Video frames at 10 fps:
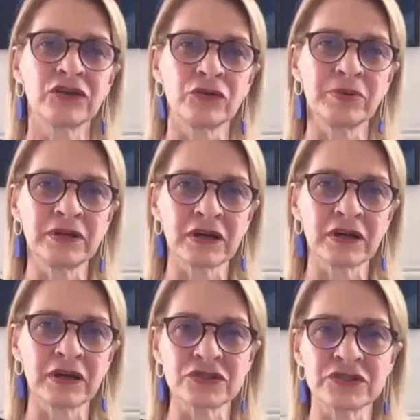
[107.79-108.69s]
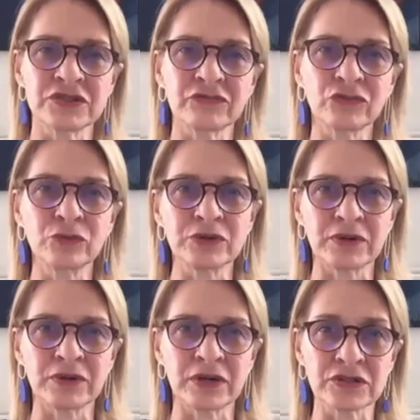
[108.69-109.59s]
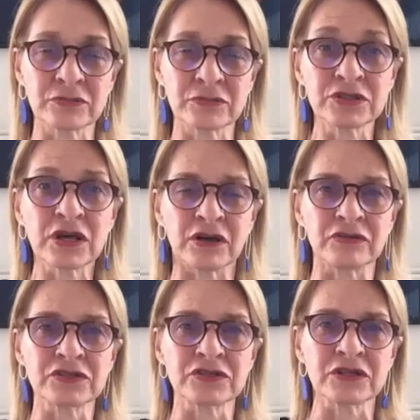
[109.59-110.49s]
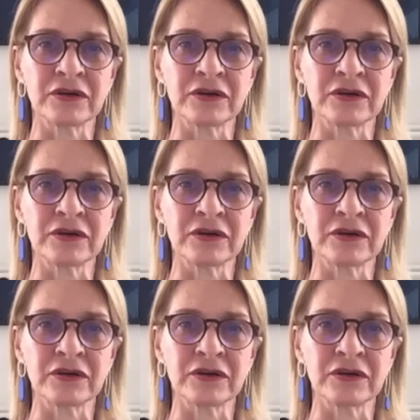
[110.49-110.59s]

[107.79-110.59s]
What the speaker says: European countries have formed amongst themselves